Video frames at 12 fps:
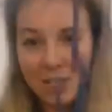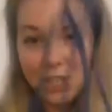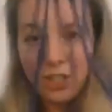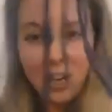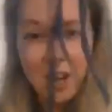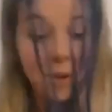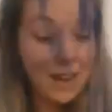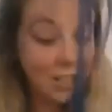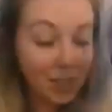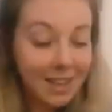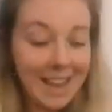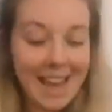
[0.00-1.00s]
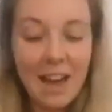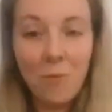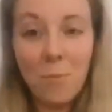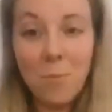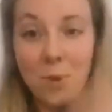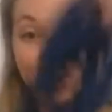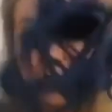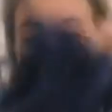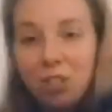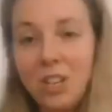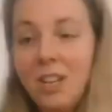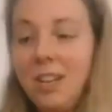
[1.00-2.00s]
show you actually how
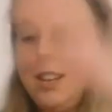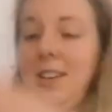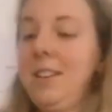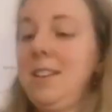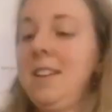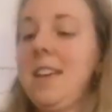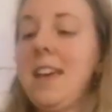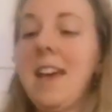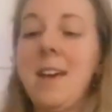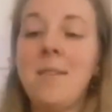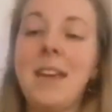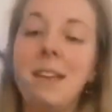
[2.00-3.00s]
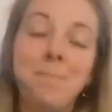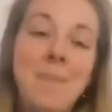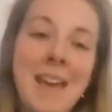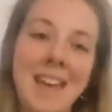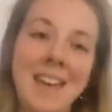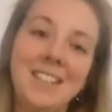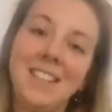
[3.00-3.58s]
much is made.